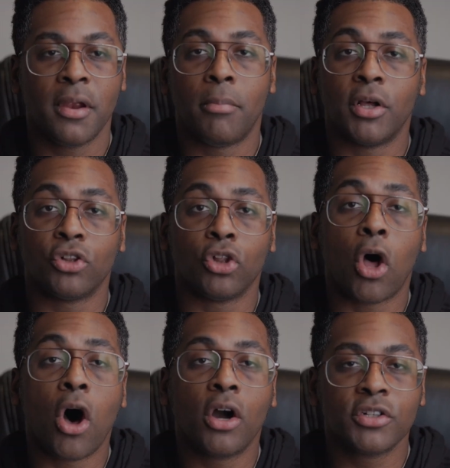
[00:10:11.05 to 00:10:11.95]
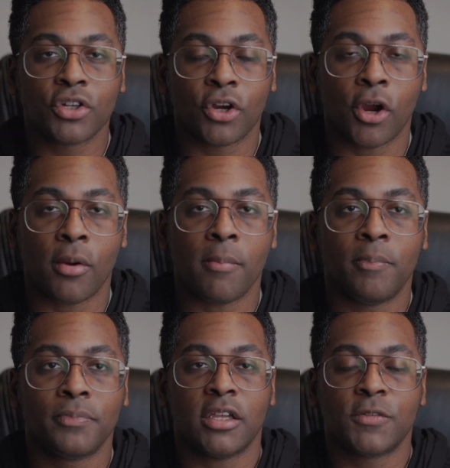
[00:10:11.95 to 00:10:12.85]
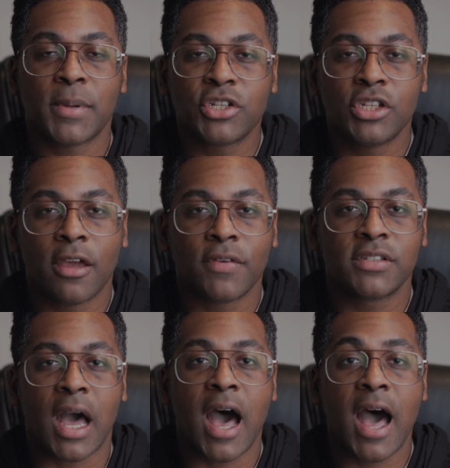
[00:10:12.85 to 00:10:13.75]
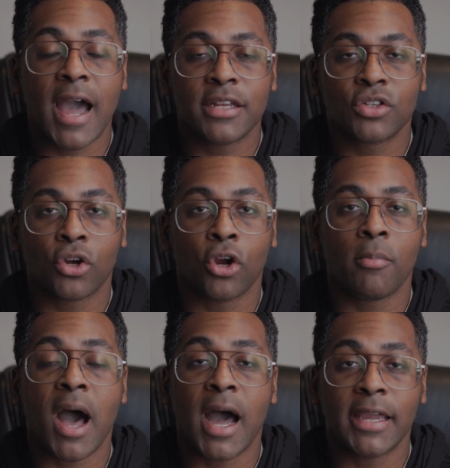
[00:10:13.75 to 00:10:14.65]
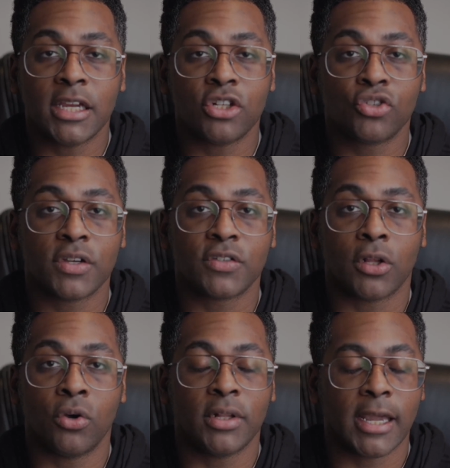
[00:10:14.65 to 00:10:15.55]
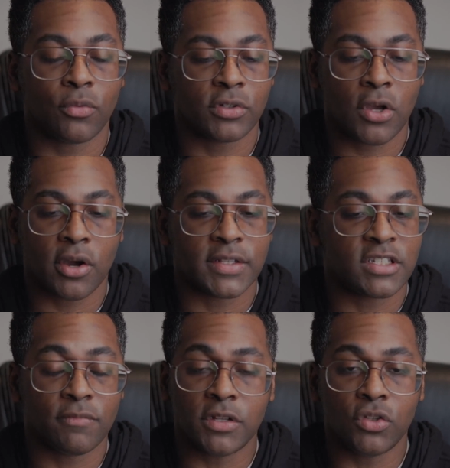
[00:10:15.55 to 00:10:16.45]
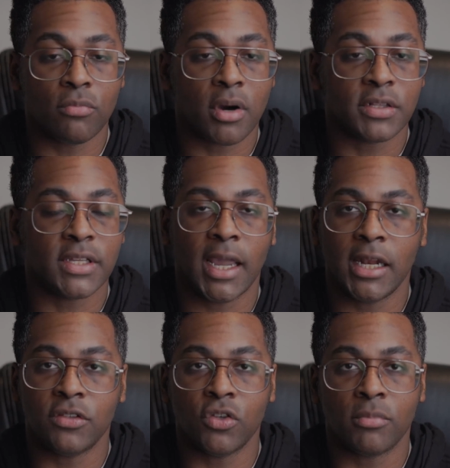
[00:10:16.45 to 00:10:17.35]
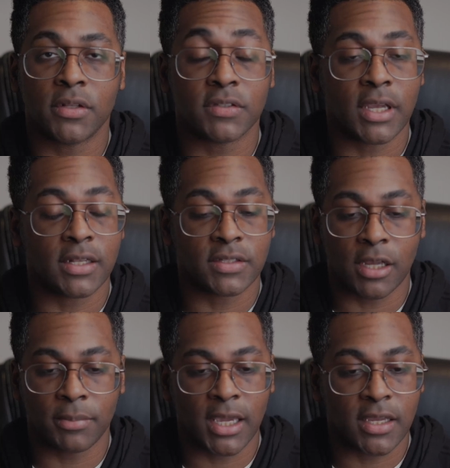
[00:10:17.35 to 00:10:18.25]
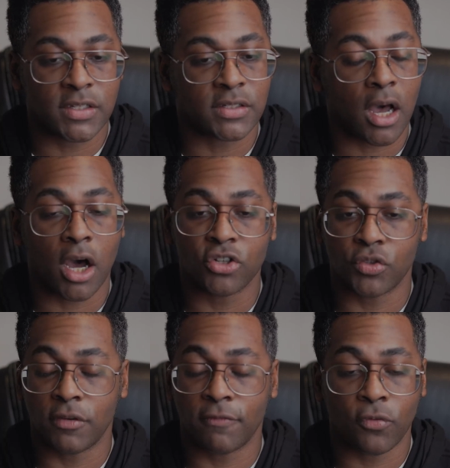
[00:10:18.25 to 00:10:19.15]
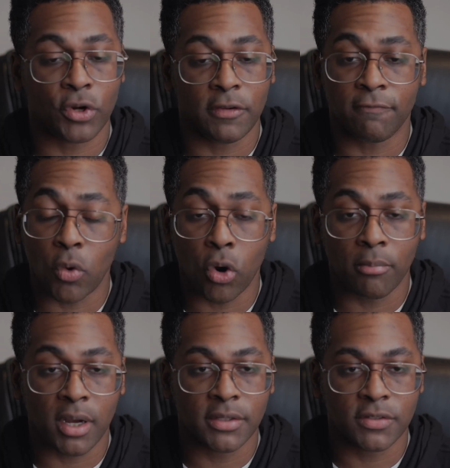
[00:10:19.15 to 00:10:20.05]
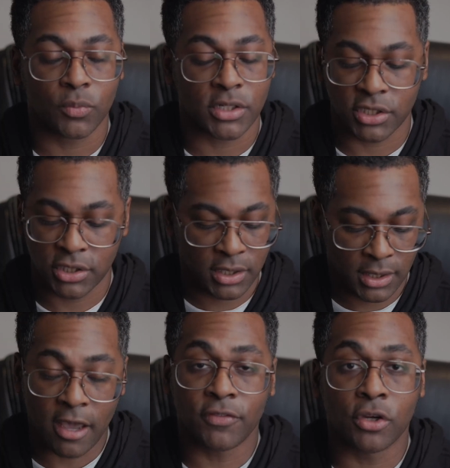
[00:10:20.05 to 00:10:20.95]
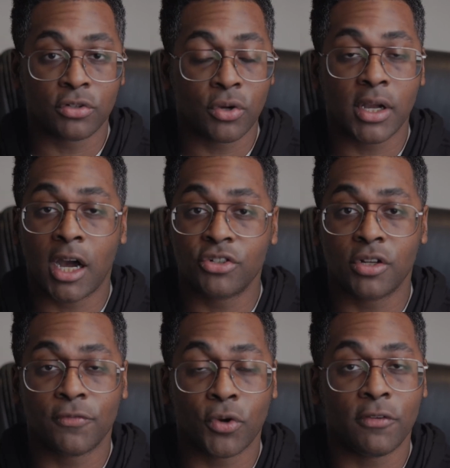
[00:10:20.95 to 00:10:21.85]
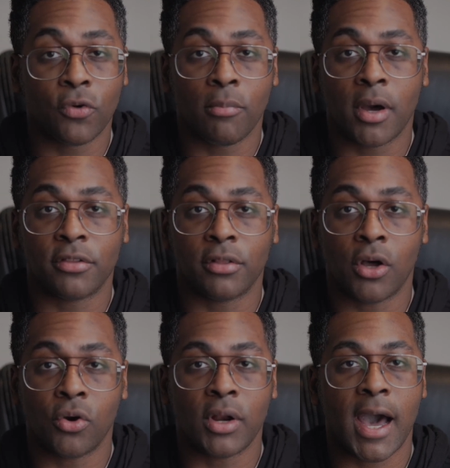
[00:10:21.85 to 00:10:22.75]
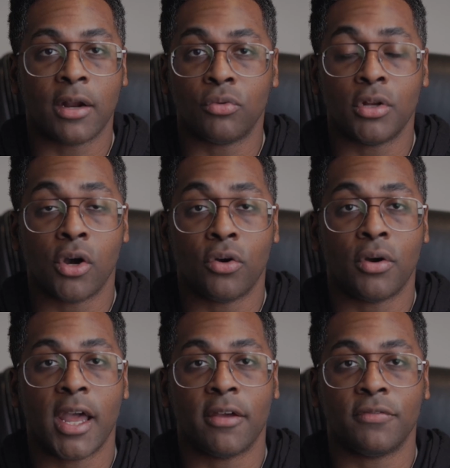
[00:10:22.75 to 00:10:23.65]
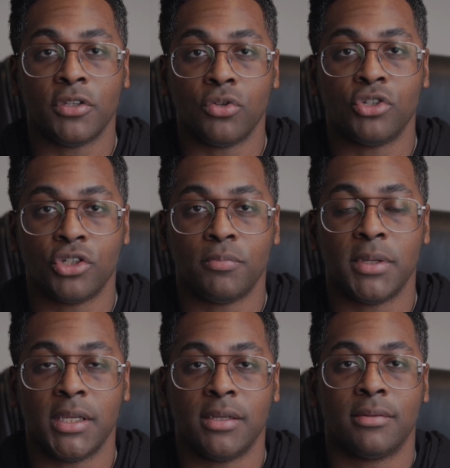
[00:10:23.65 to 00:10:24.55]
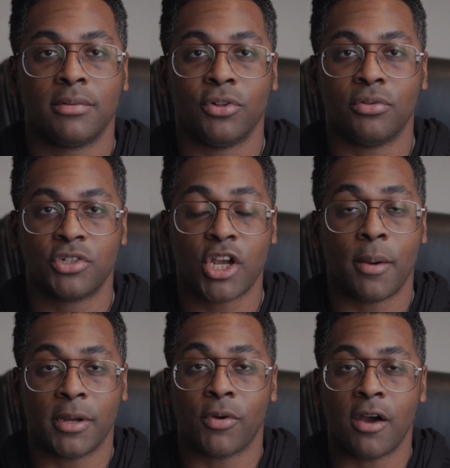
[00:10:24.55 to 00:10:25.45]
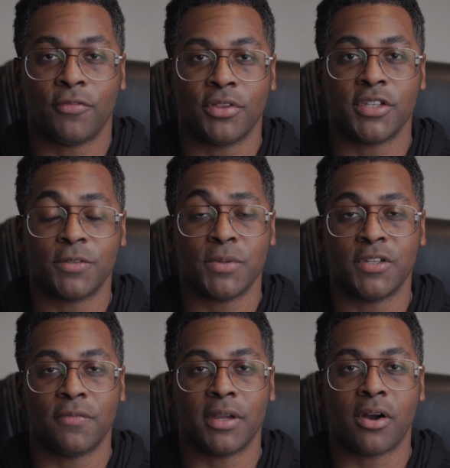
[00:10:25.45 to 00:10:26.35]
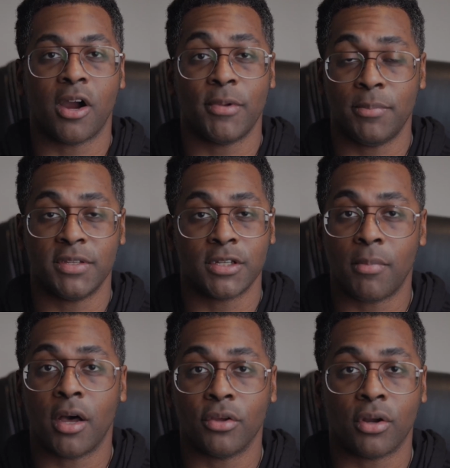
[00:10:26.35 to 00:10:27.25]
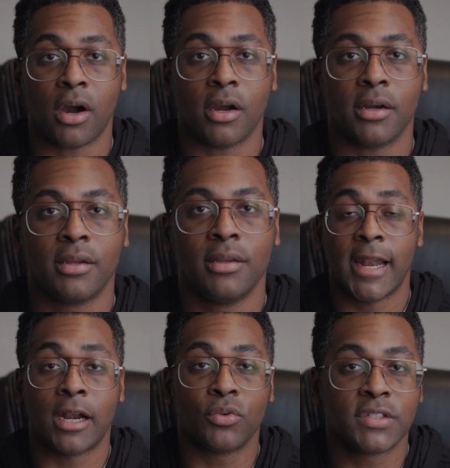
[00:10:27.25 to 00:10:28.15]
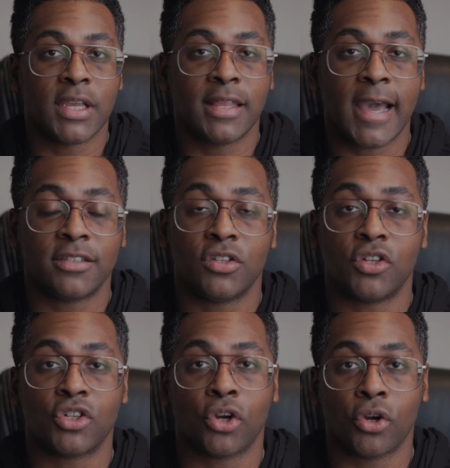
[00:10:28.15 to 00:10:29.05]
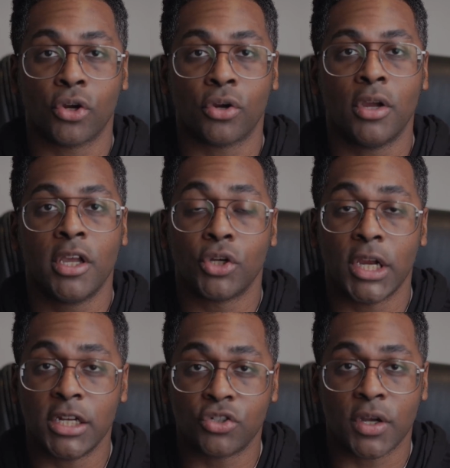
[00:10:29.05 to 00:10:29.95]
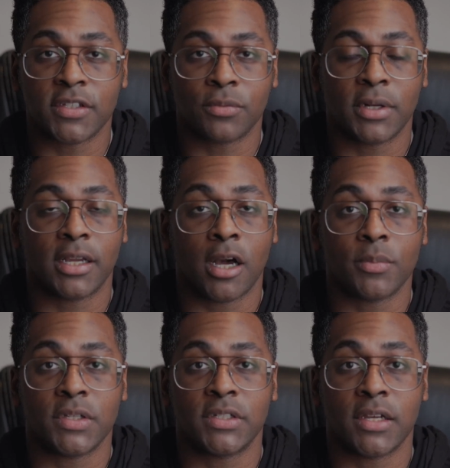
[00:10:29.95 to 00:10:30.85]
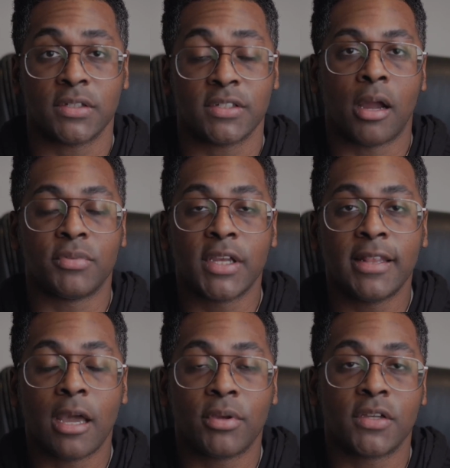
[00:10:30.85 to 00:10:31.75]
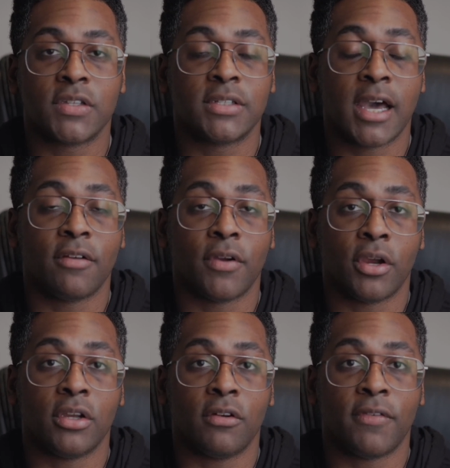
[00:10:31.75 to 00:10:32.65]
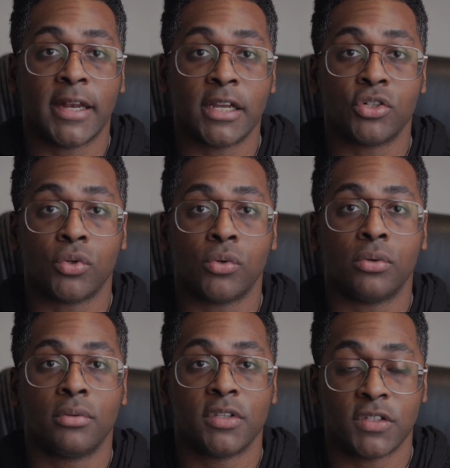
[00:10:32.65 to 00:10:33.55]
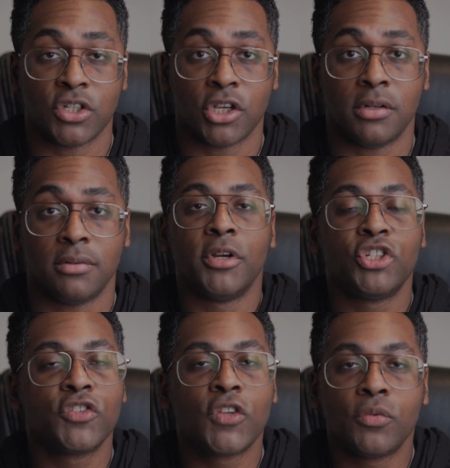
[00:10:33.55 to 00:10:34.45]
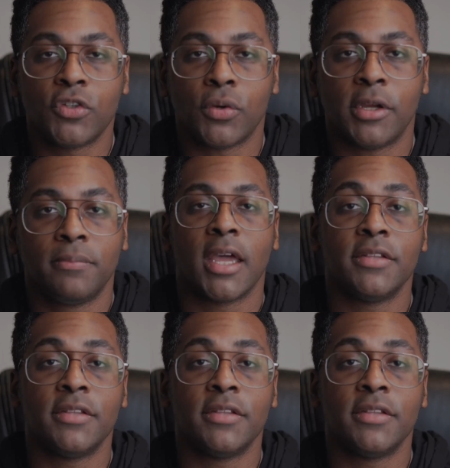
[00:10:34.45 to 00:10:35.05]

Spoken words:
But long term, especially if it's a high term, high interest loan, like we're talking 72 months, 82 months, in some cases 144 months, which if you're doing a 144 month loan, I don't know if you should be shopping around for this specific car, maybe some other car. And I don't say that to deter your interest when it comes to Teslas. I'm saying that because it's not a very good financial decision, but just don't do it.